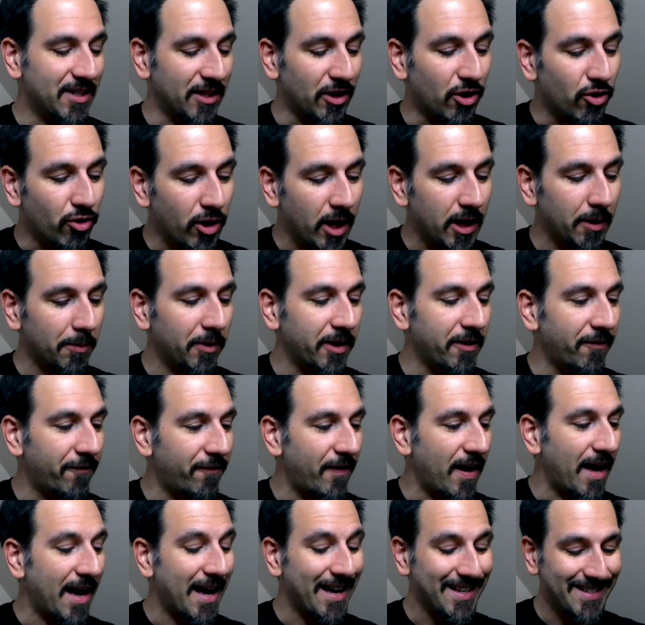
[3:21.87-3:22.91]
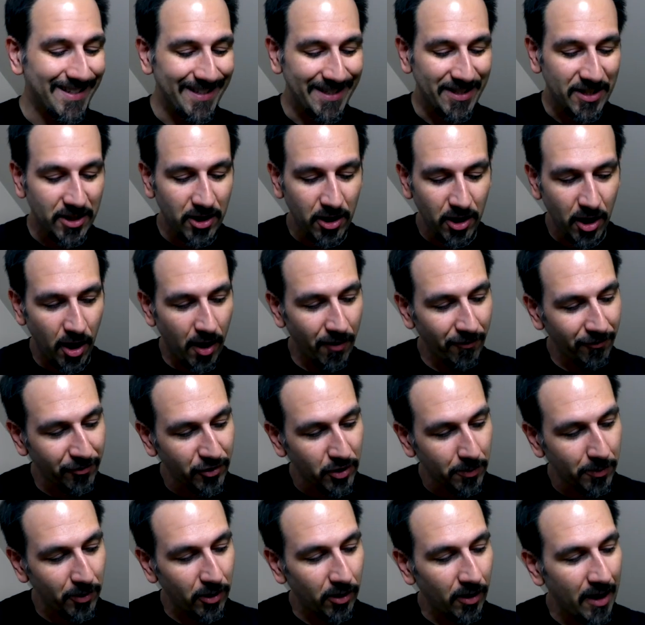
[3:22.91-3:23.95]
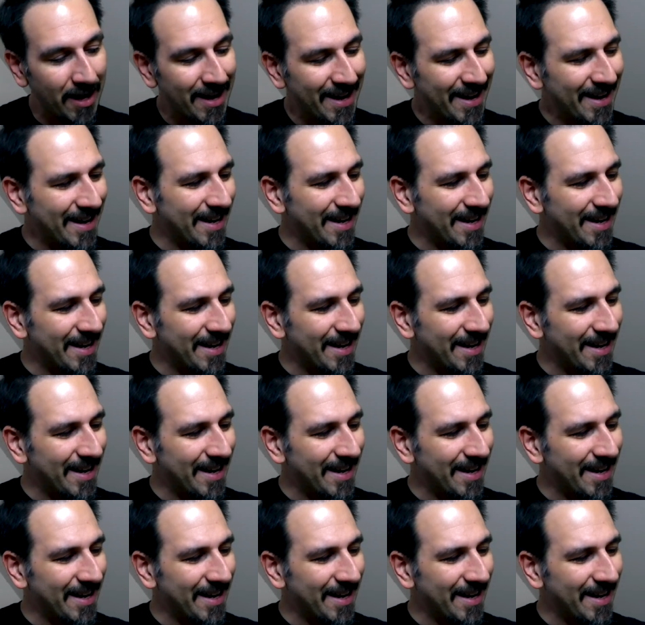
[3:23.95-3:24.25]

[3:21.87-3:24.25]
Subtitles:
incredibly fast, it's comfortable,